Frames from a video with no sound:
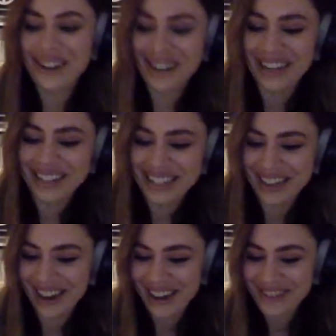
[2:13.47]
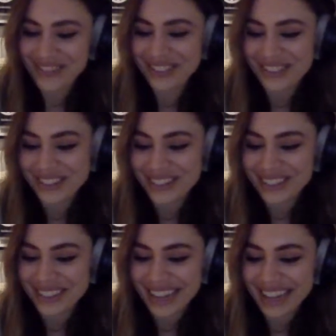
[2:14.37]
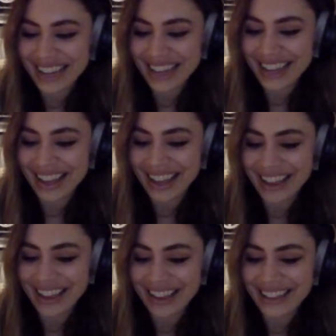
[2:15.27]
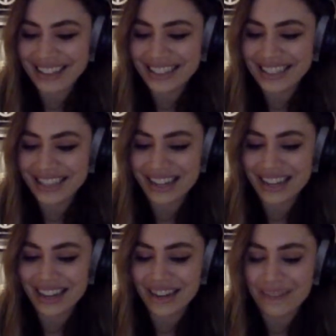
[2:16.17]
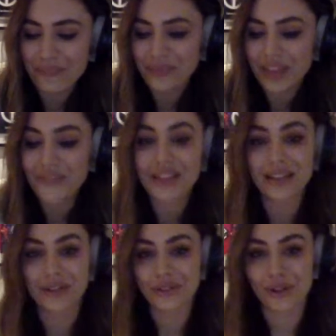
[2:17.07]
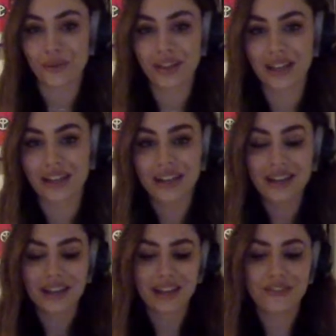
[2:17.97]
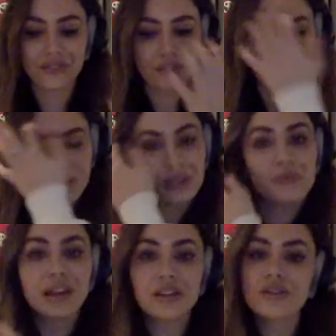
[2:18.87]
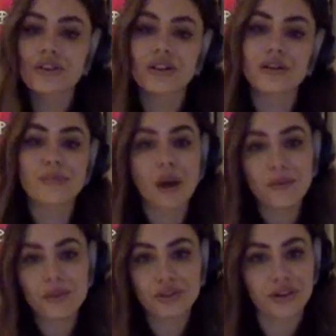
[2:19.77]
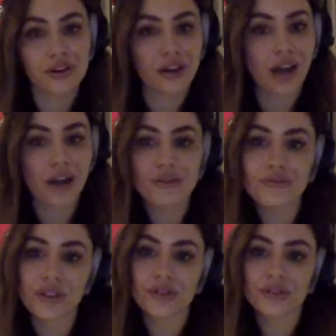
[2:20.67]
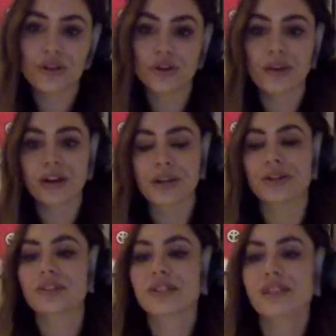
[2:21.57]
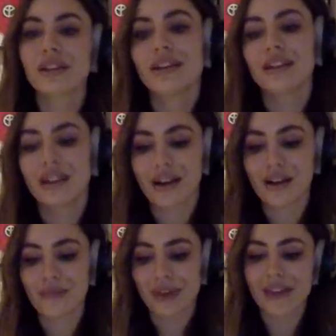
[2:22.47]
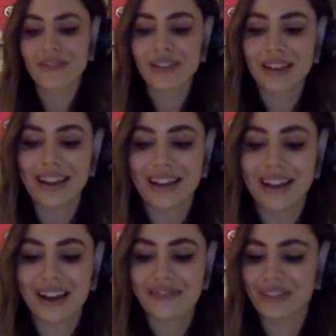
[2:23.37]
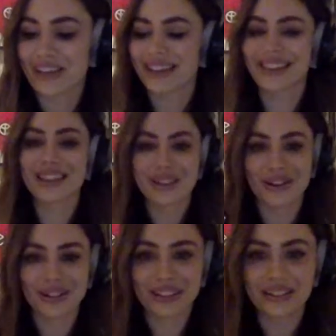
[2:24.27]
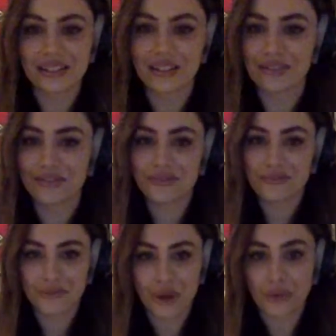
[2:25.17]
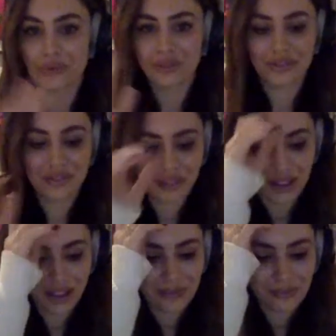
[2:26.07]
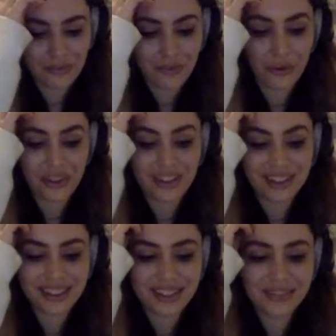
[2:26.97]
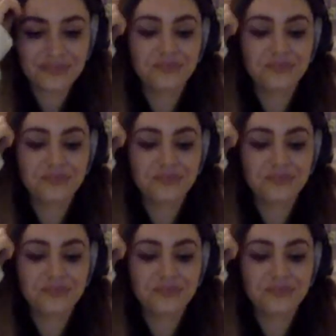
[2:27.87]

we're going to talk about songwriting and um, everything that goes along with it. If you need a manager, a publisher, how you find your co writers, um, everything. And I have like the longest list of notes um, for this.